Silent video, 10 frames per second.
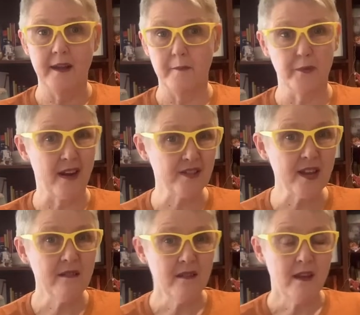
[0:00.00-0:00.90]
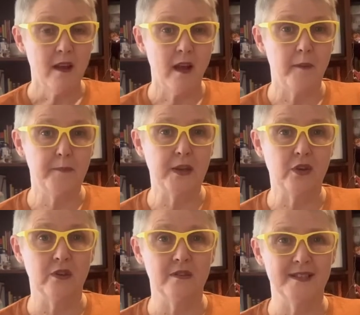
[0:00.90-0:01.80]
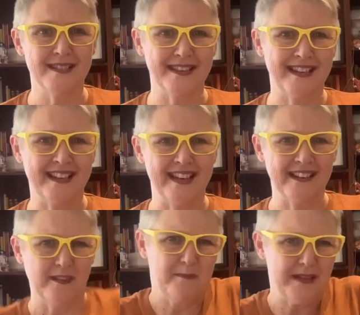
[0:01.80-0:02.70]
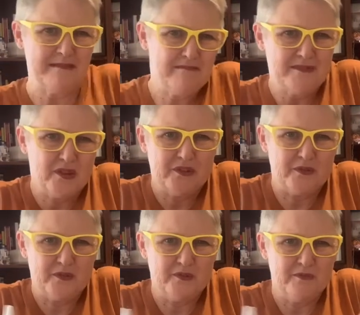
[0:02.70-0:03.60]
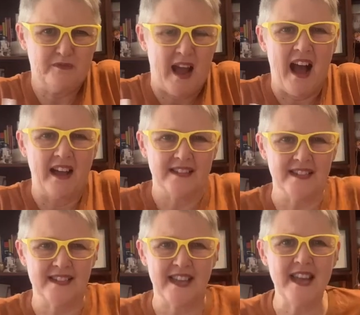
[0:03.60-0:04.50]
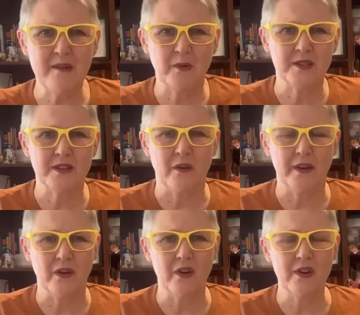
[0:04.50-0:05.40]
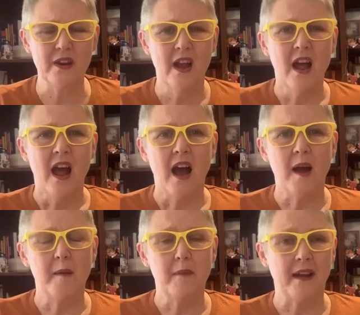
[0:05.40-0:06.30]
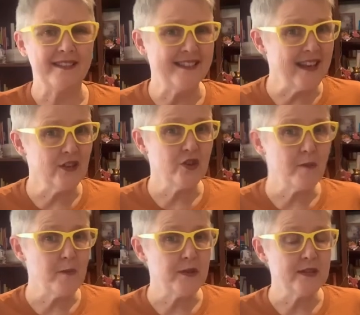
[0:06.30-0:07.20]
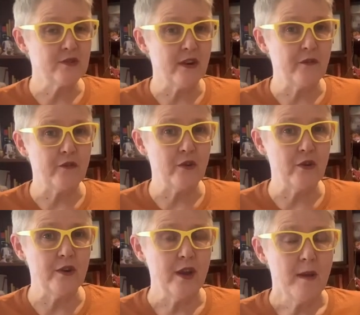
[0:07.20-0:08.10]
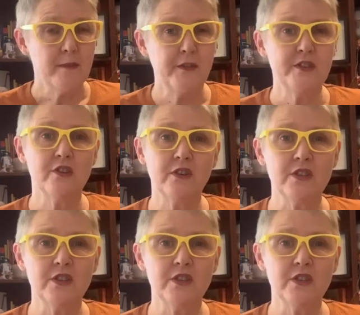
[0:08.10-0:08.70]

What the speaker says: browser because it can get a little bit sort of hard to see what's going on. I think it should be pretty straightforward, but if it's not